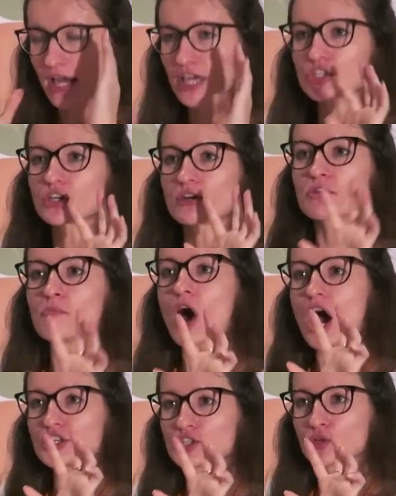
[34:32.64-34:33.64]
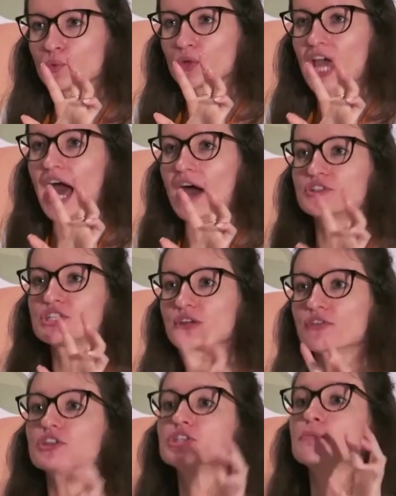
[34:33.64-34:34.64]
each and every module would have
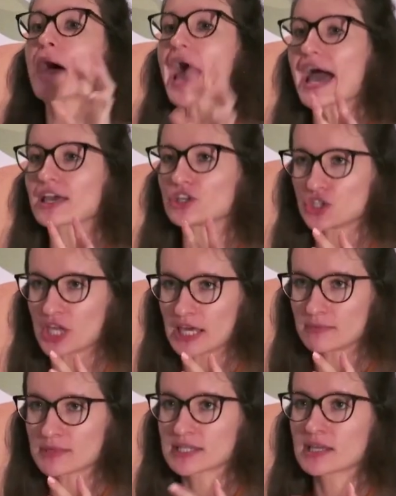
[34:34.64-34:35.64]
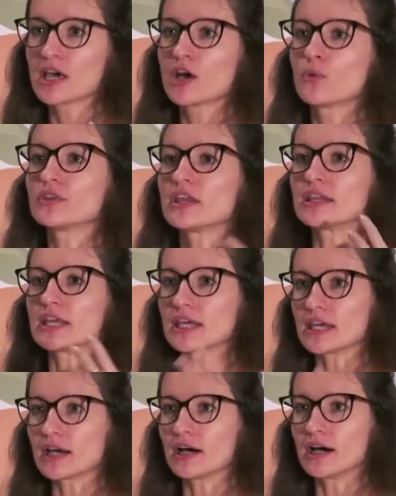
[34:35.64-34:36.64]
different package names within
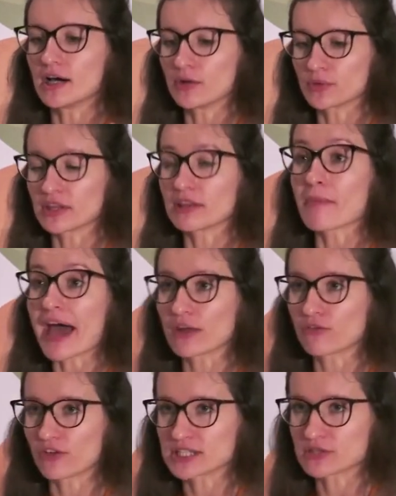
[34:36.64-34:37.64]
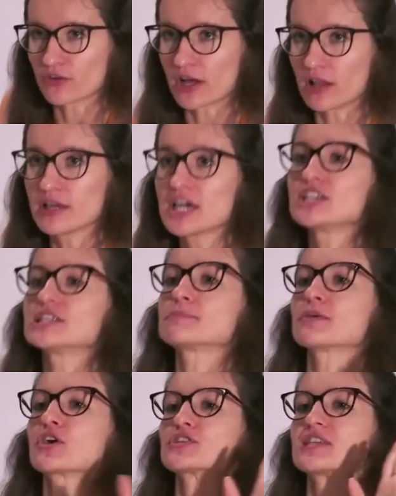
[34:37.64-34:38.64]
the manifest file.
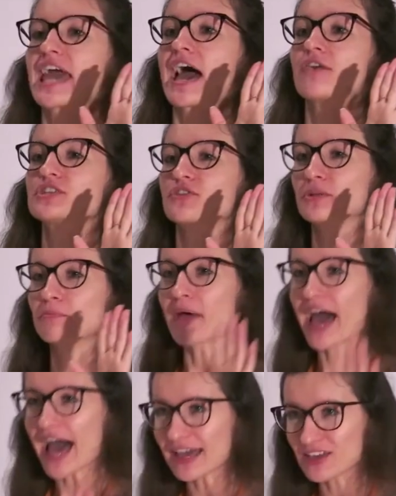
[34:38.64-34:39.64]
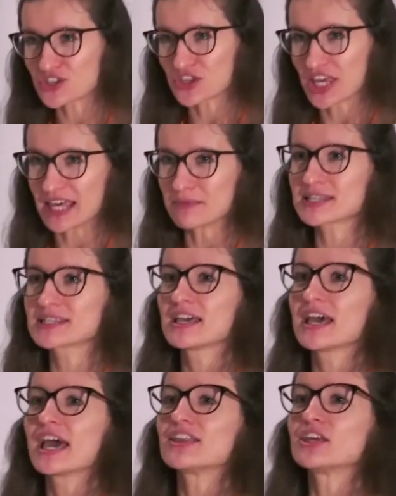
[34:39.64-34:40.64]
Just because they have different package names,
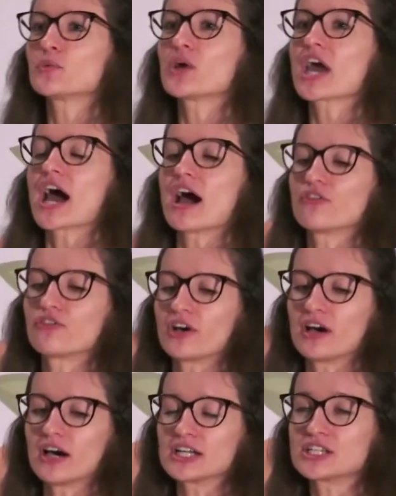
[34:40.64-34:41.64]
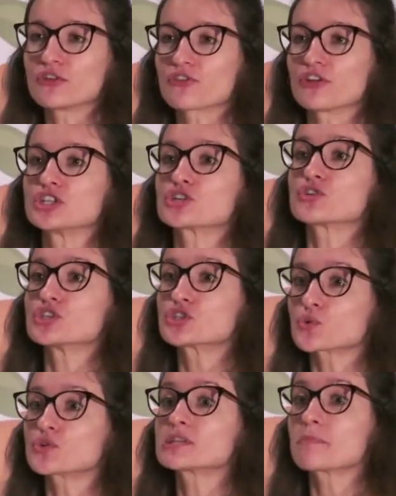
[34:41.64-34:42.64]
they will have different
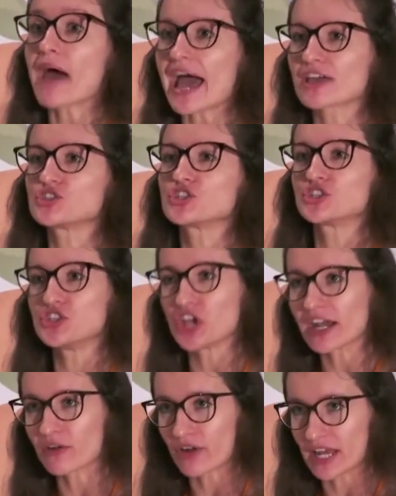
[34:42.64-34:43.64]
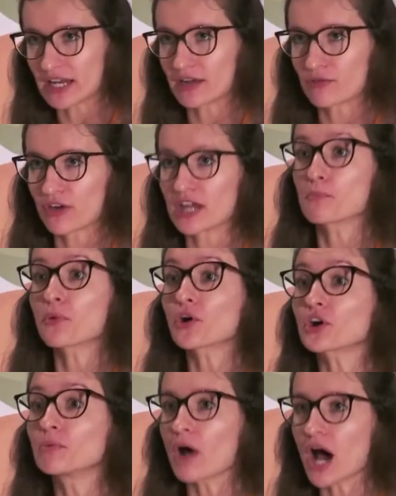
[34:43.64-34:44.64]
resource packages generated, right,
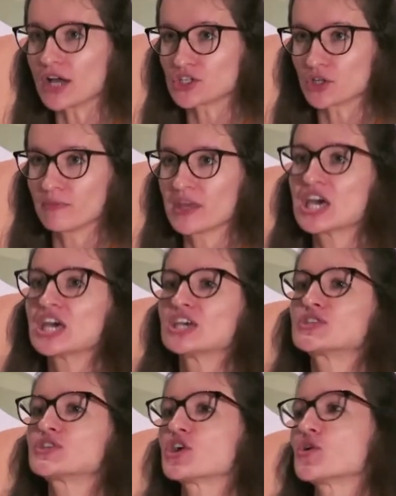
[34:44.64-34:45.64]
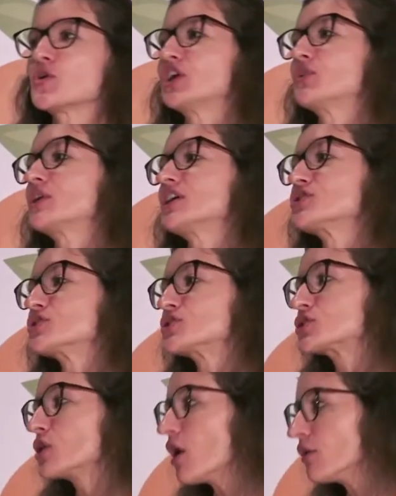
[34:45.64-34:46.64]
per module. So in order to
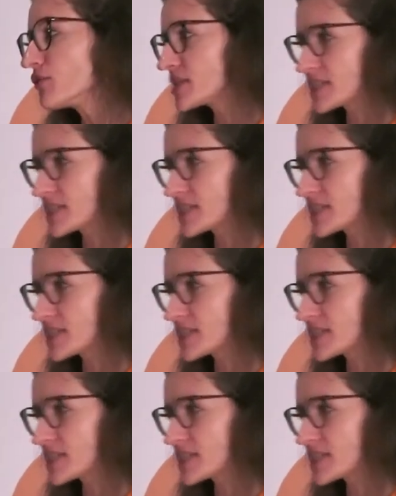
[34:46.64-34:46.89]
solve